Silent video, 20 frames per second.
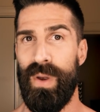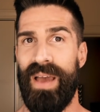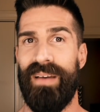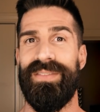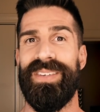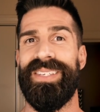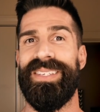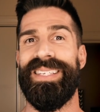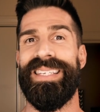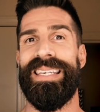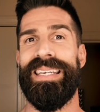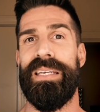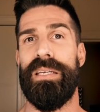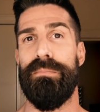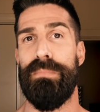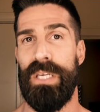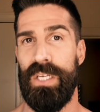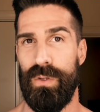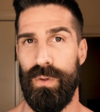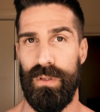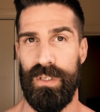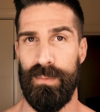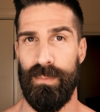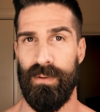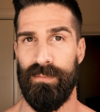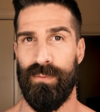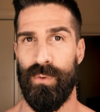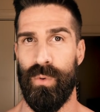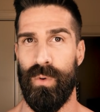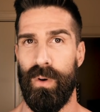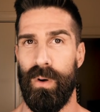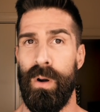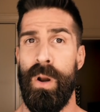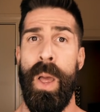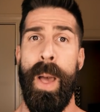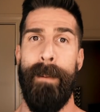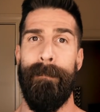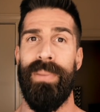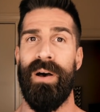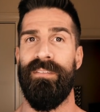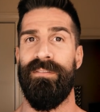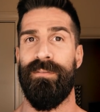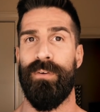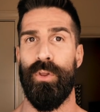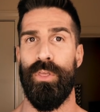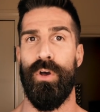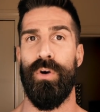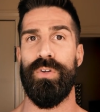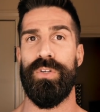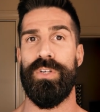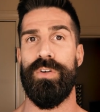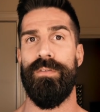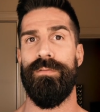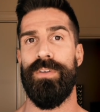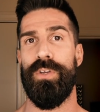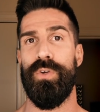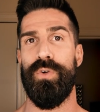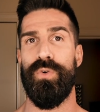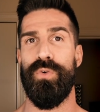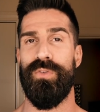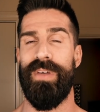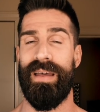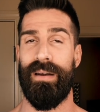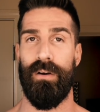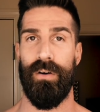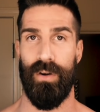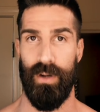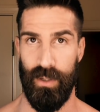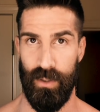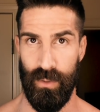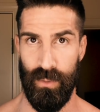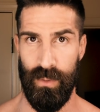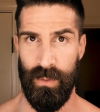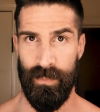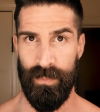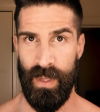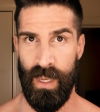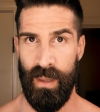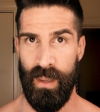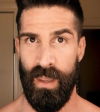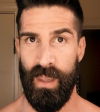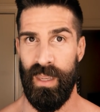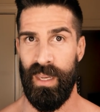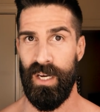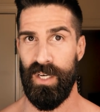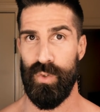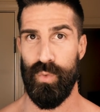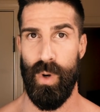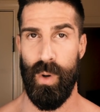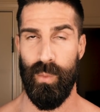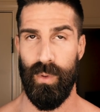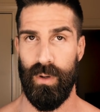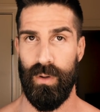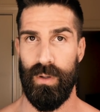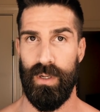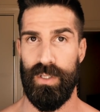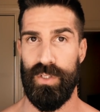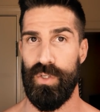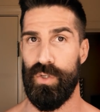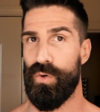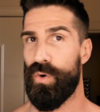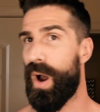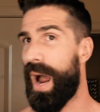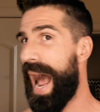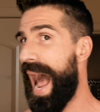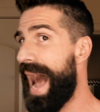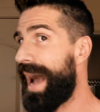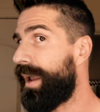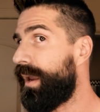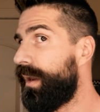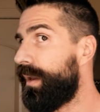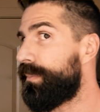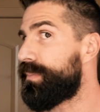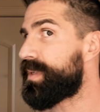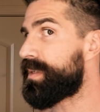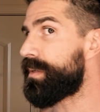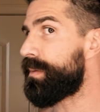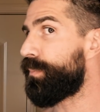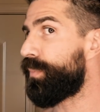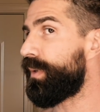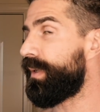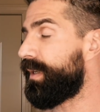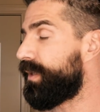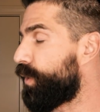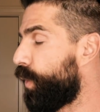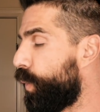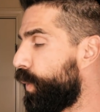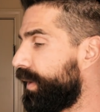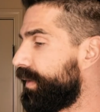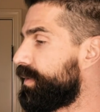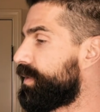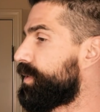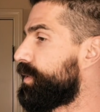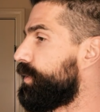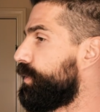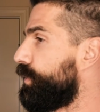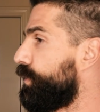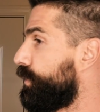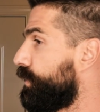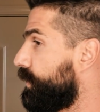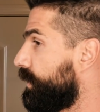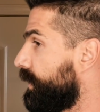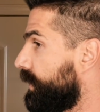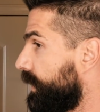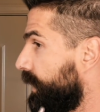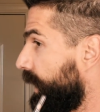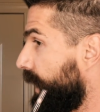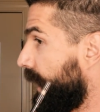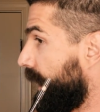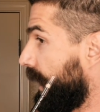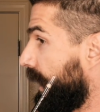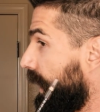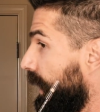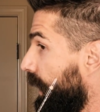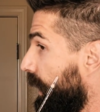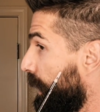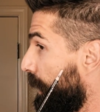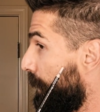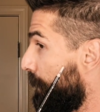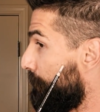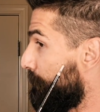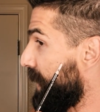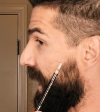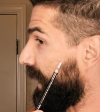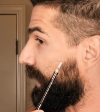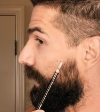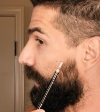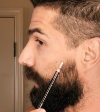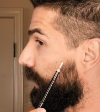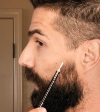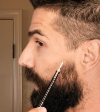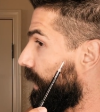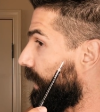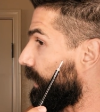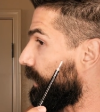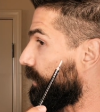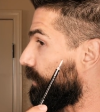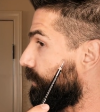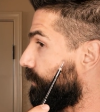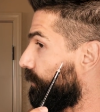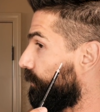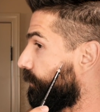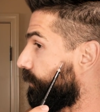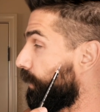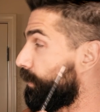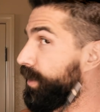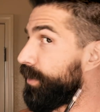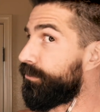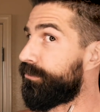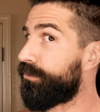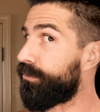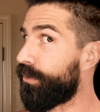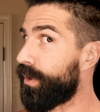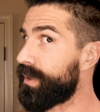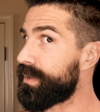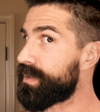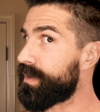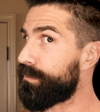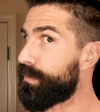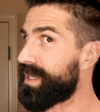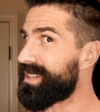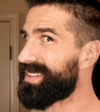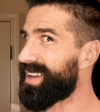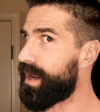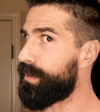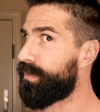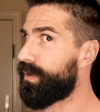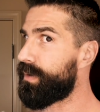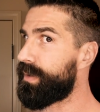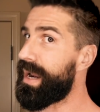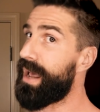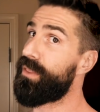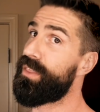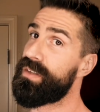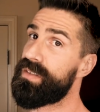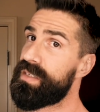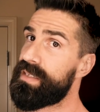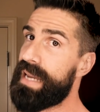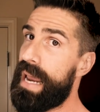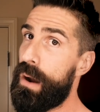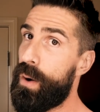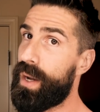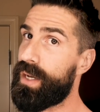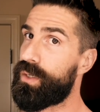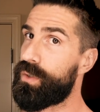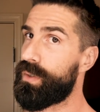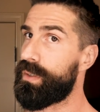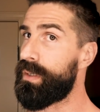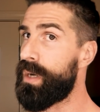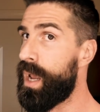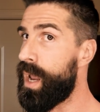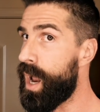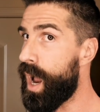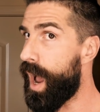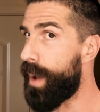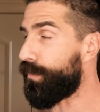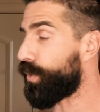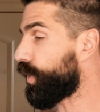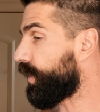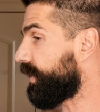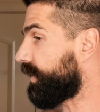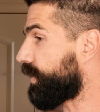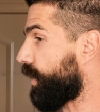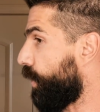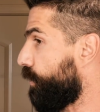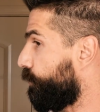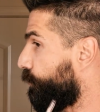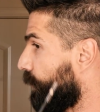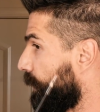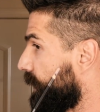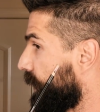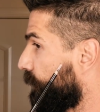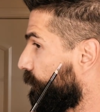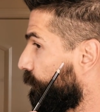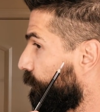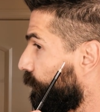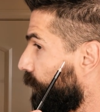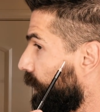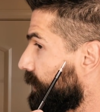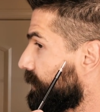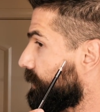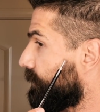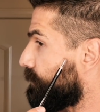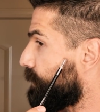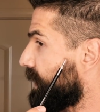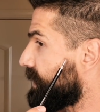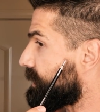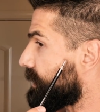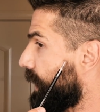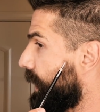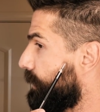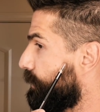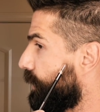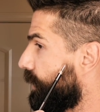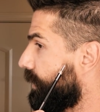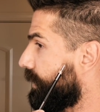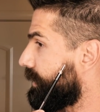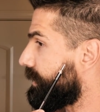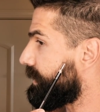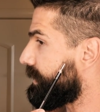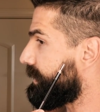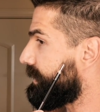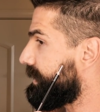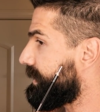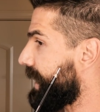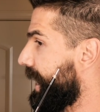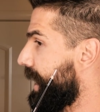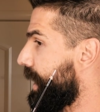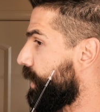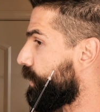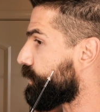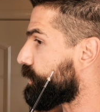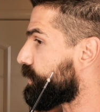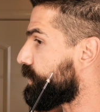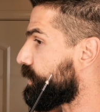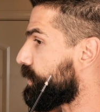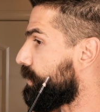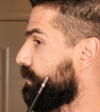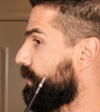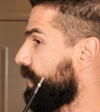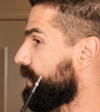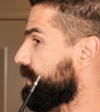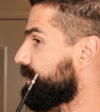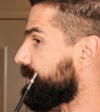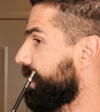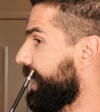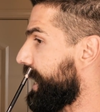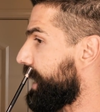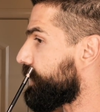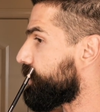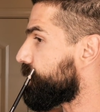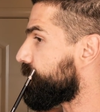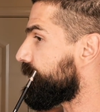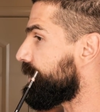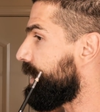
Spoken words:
have seen me do this before, but for those of you that are new, here's what we're going to do. I am simply going to make a line from the front of my sideburn. Now this is how I do it. I'm going to go from the front of my sideburn down to the mustache.